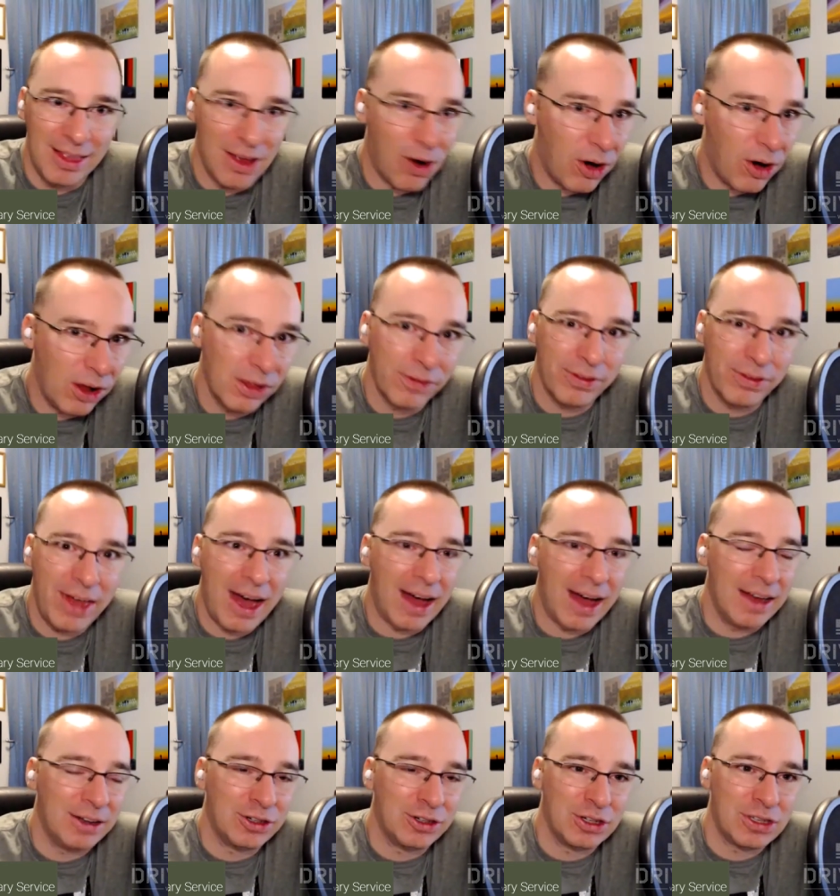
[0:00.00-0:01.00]
all of
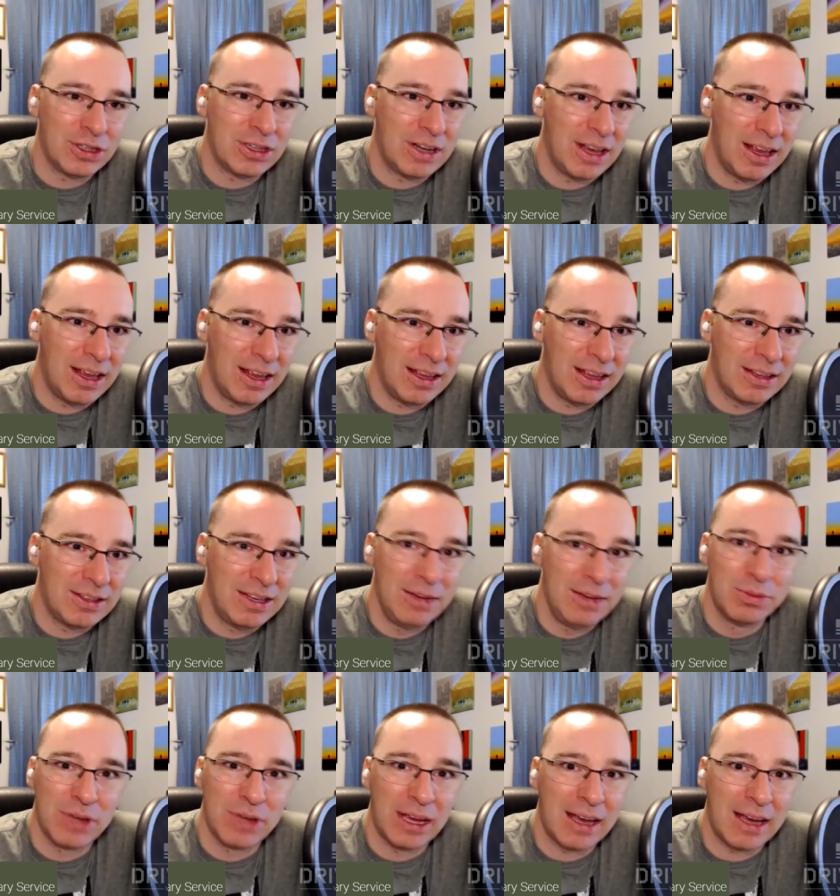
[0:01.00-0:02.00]
that just
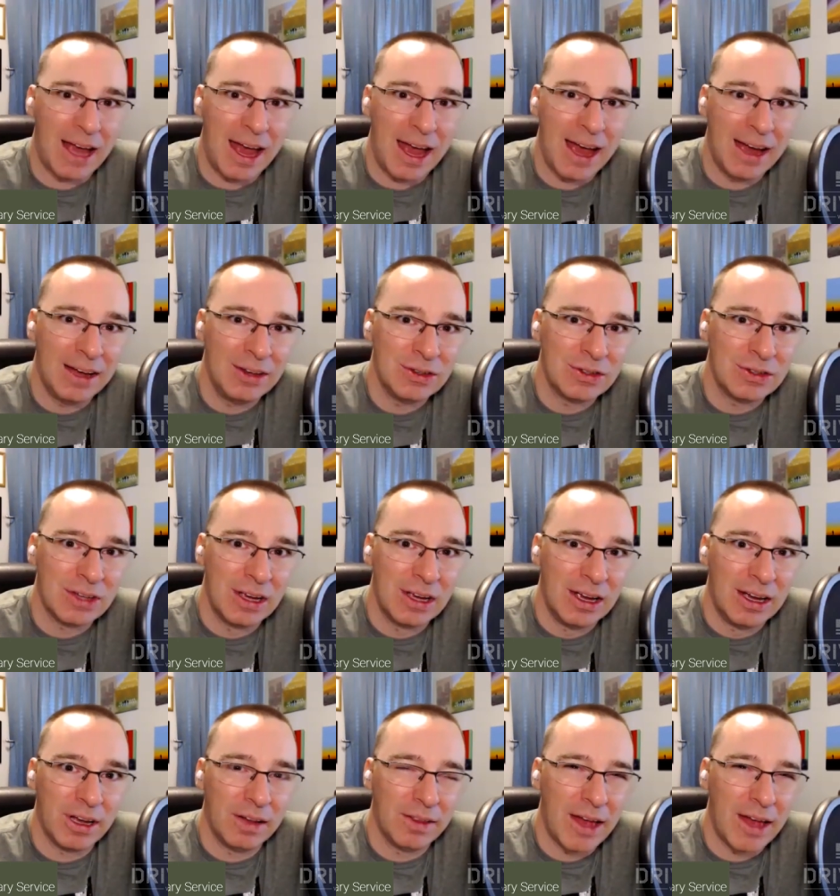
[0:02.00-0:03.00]
seems like it has
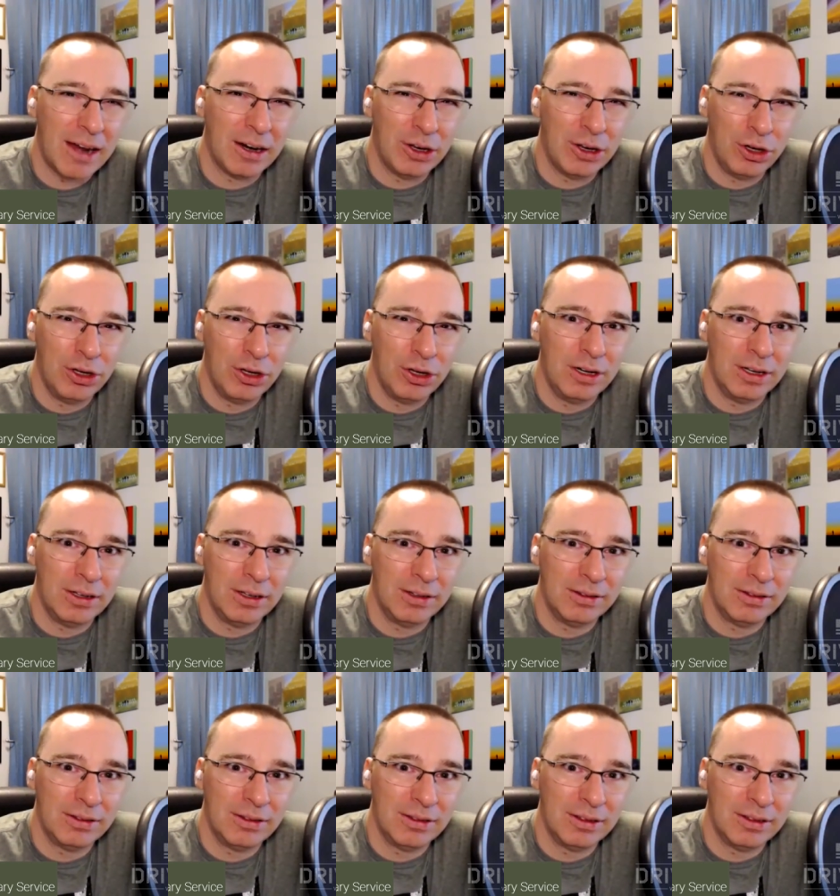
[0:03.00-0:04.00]
a lot of good
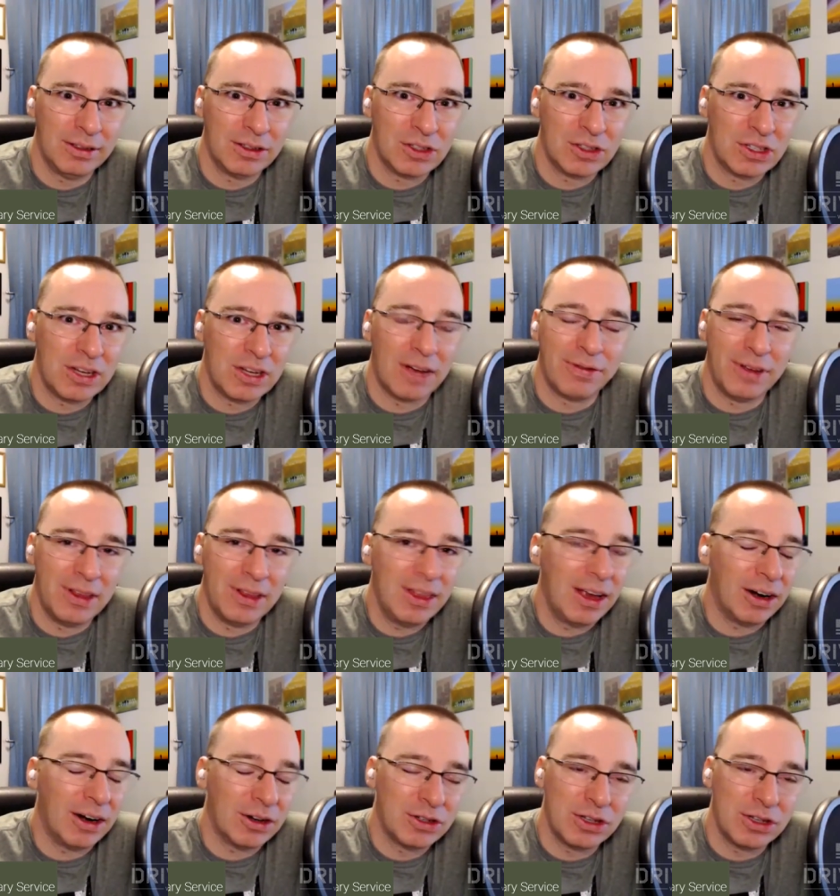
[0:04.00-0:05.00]
stuff in
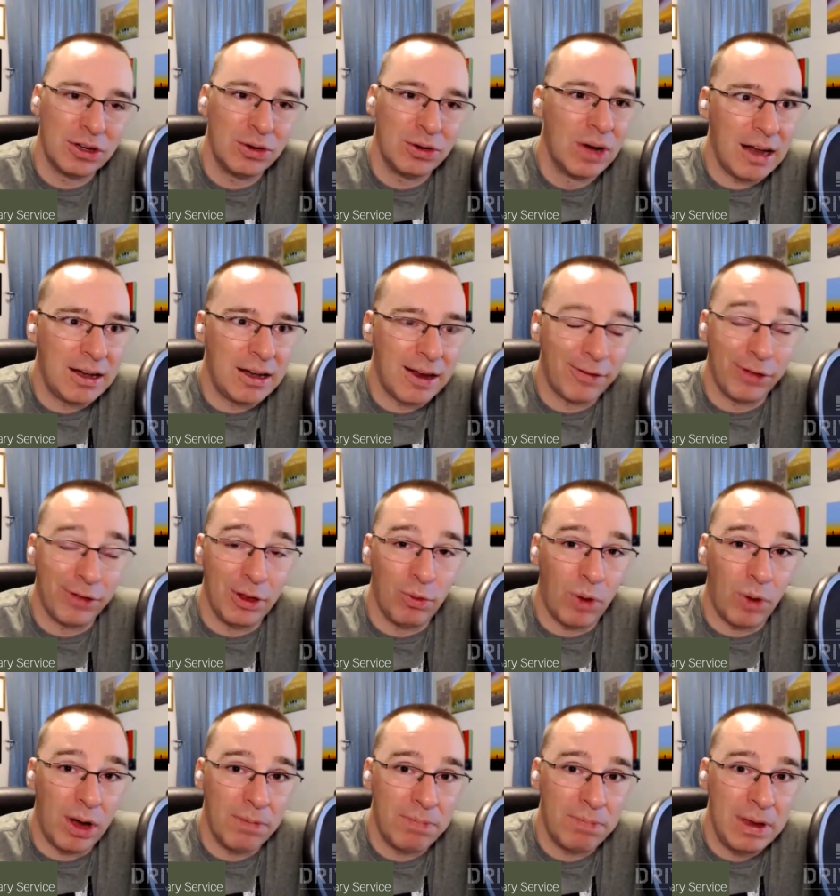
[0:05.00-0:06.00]
there so definitely
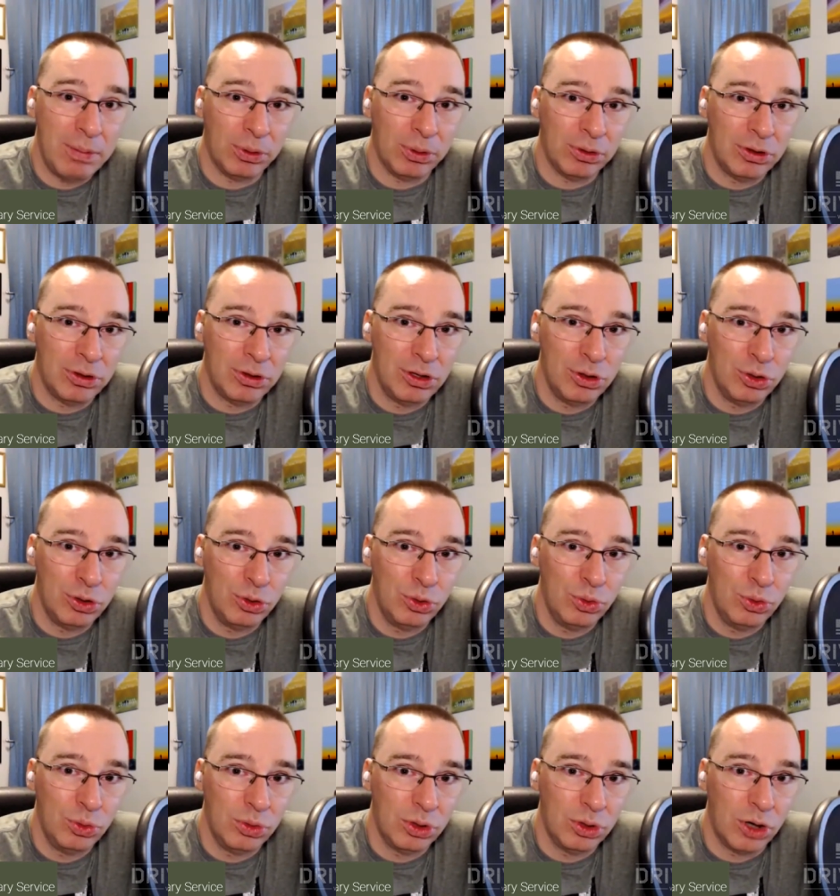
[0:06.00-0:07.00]
want people
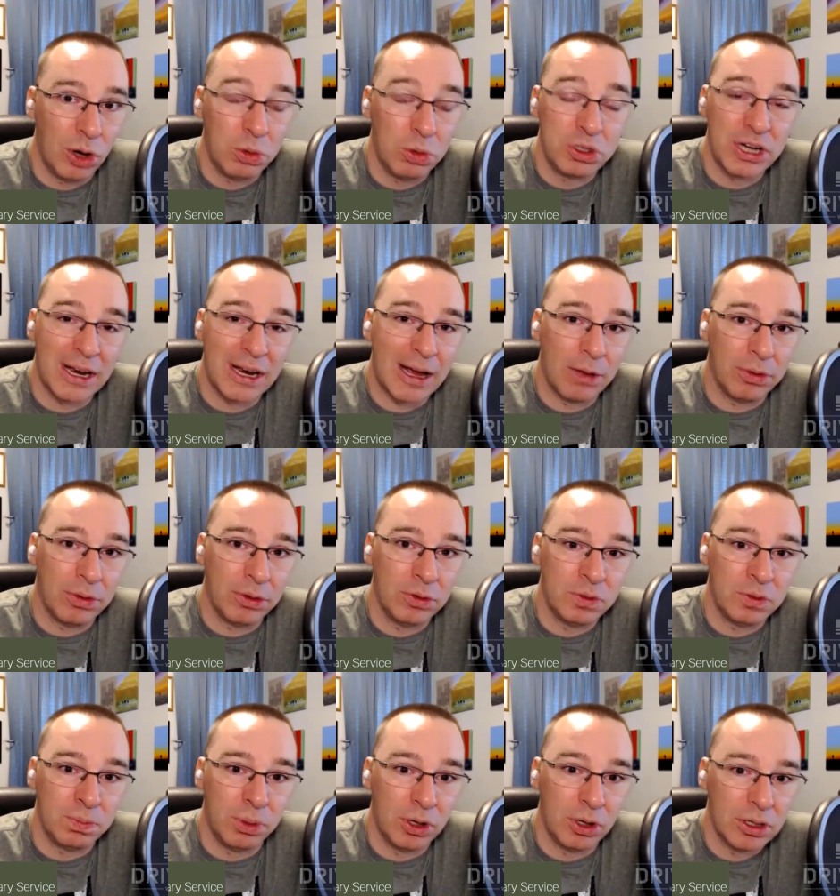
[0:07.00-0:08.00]
to go check out
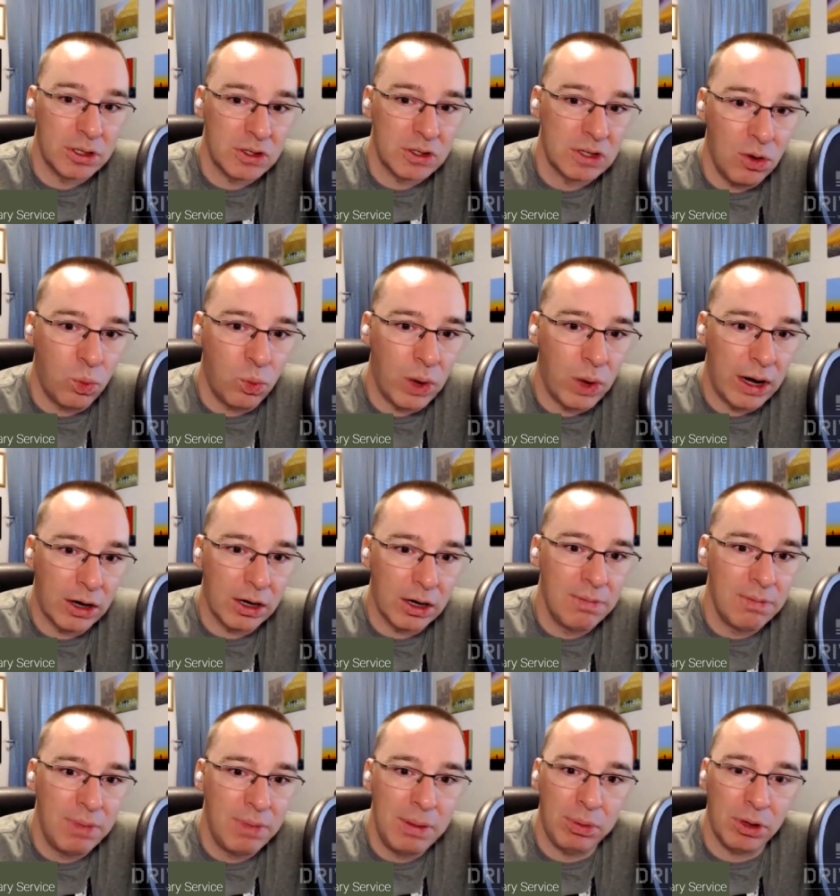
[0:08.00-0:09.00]
those books where
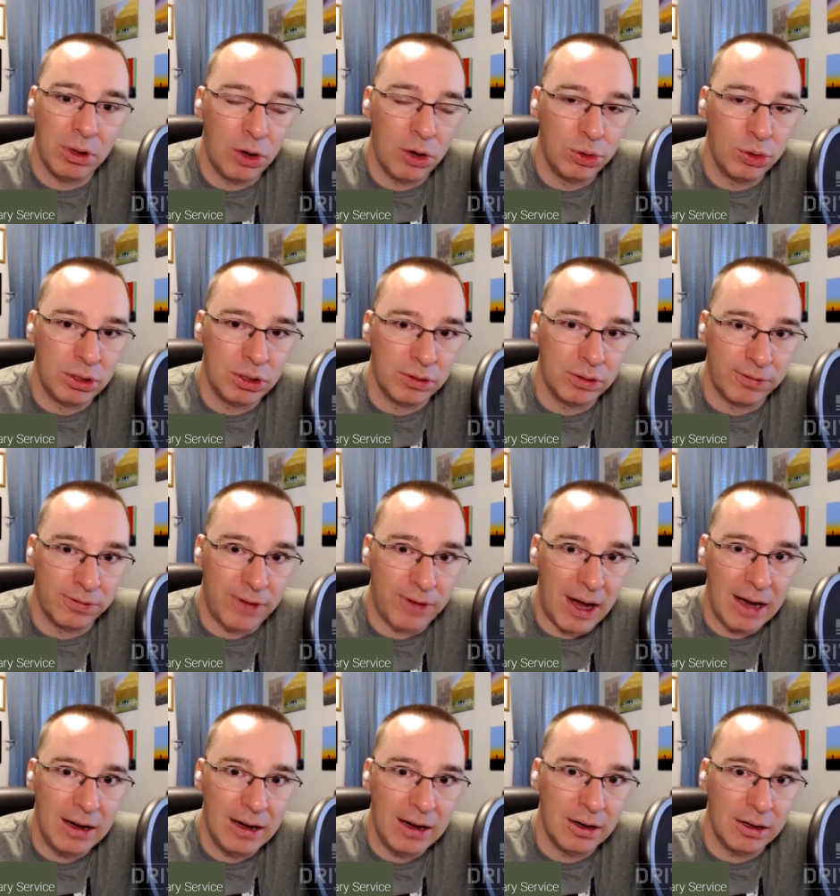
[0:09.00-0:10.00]
can people go to
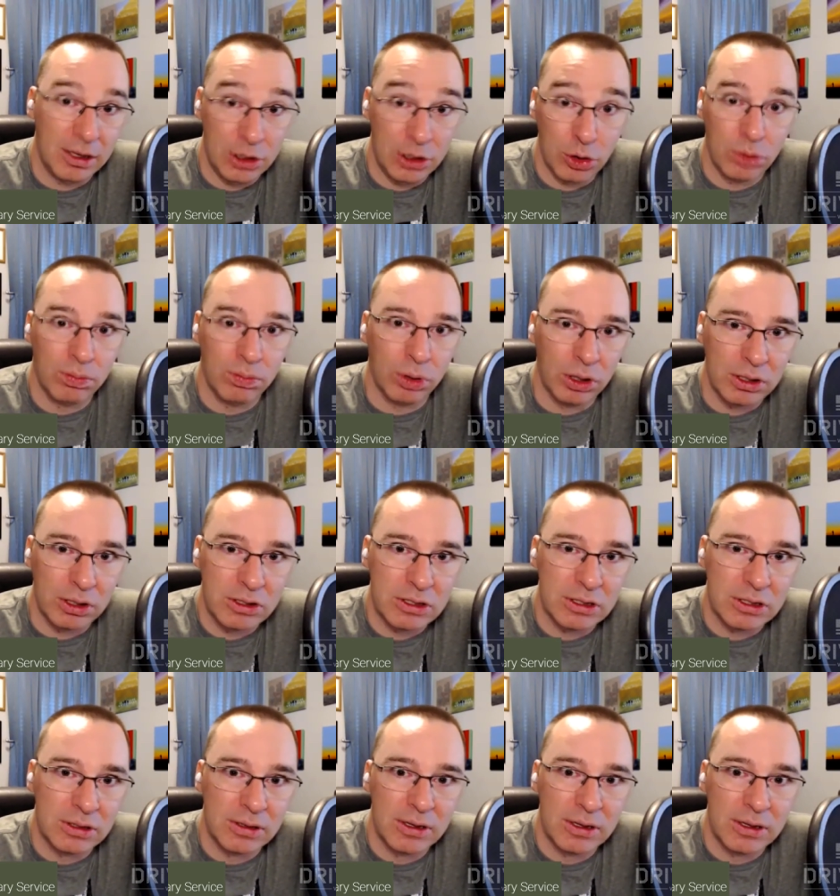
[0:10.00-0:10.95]
find your books